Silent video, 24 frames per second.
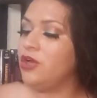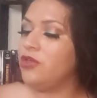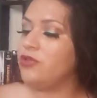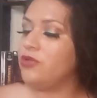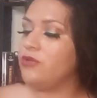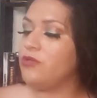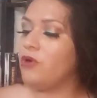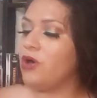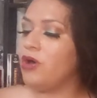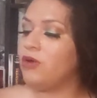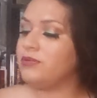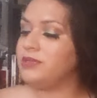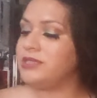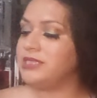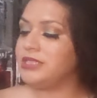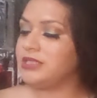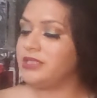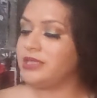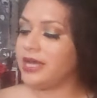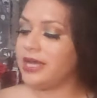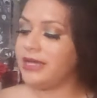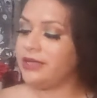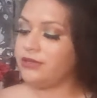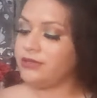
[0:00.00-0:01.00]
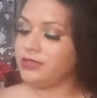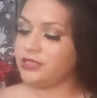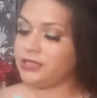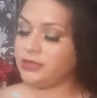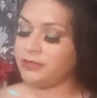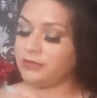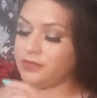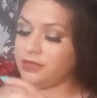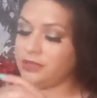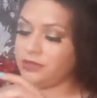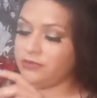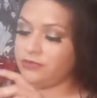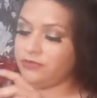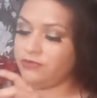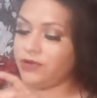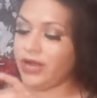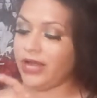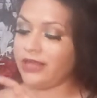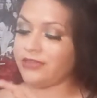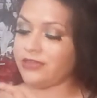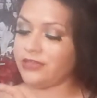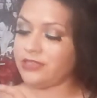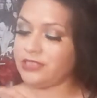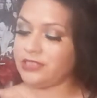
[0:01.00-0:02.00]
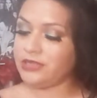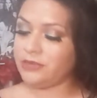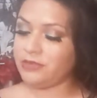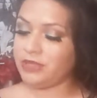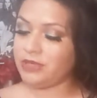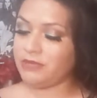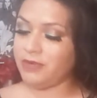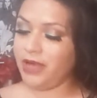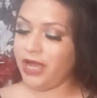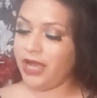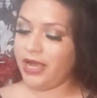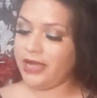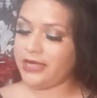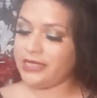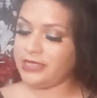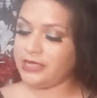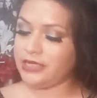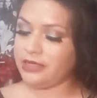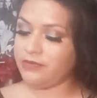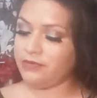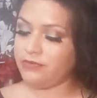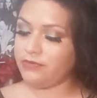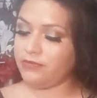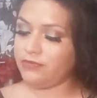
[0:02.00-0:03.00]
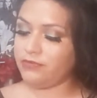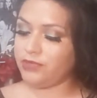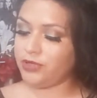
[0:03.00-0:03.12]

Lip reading: The wall was alight, or something behind it